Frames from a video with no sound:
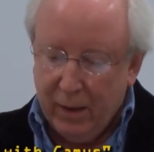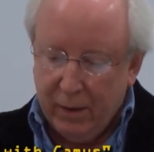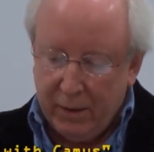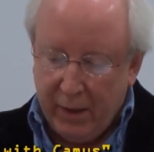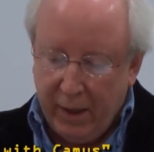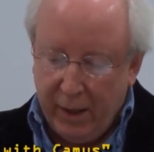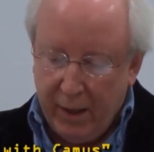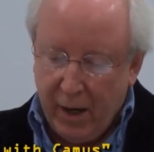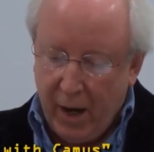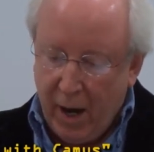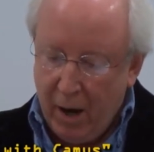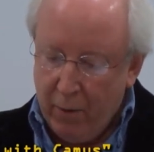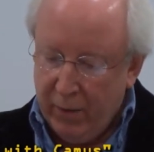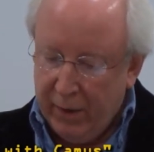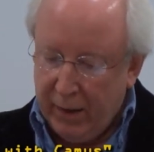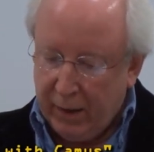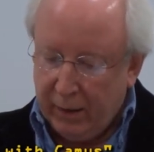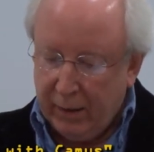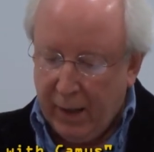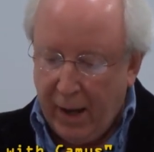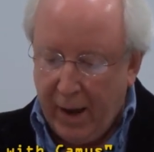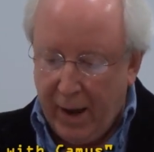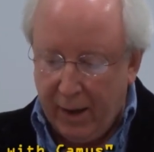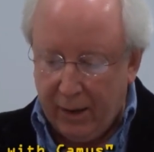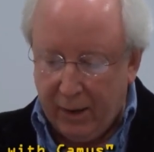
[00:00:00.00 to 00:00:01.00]
de
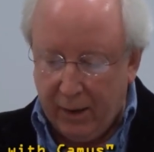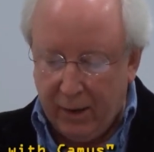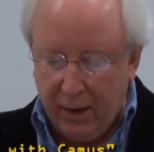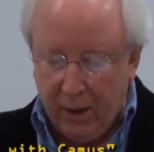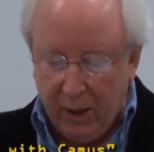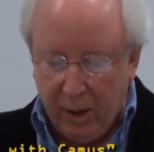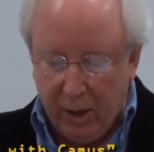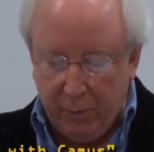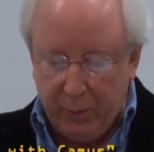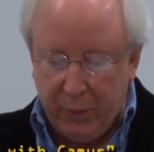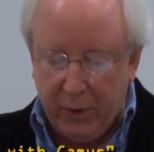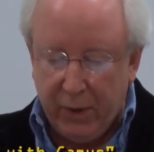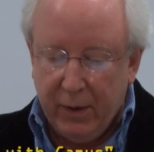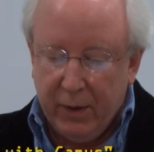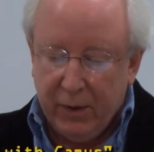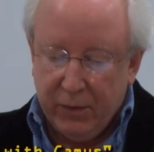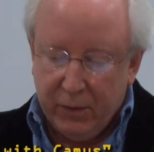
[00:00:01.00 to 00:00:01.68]
Arignac up